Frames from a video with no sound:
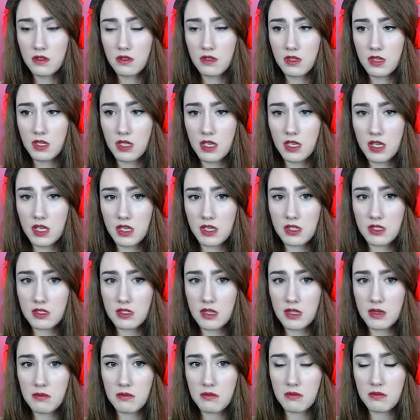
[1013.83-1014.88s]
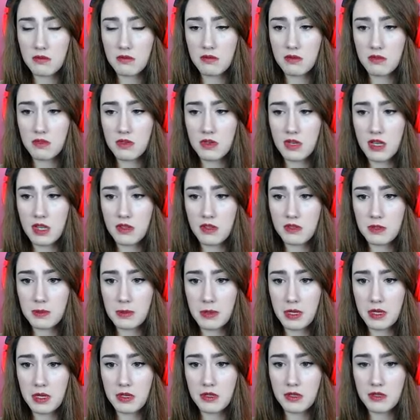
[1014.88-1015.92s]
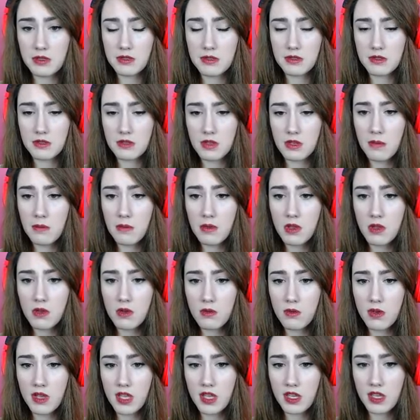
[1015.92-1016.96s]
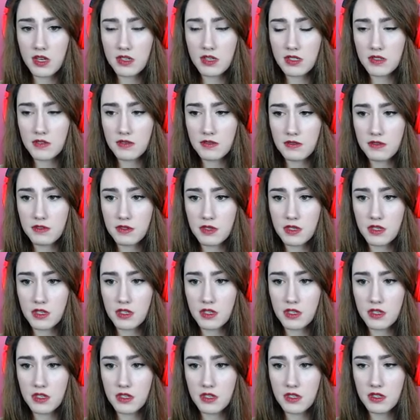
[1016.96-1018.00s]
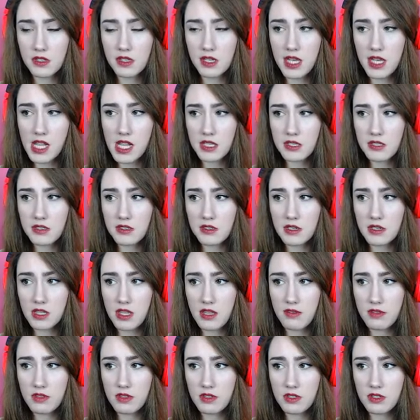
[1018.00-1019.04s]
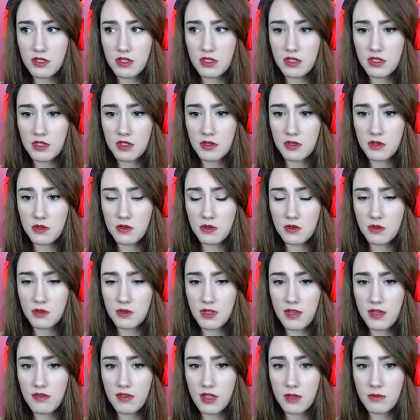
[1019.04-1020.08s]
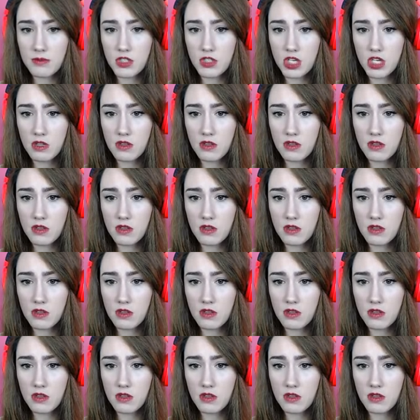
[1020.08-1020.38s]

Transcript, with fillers: Except now spiders. I'm gonna wait for Alistair to level up Shale.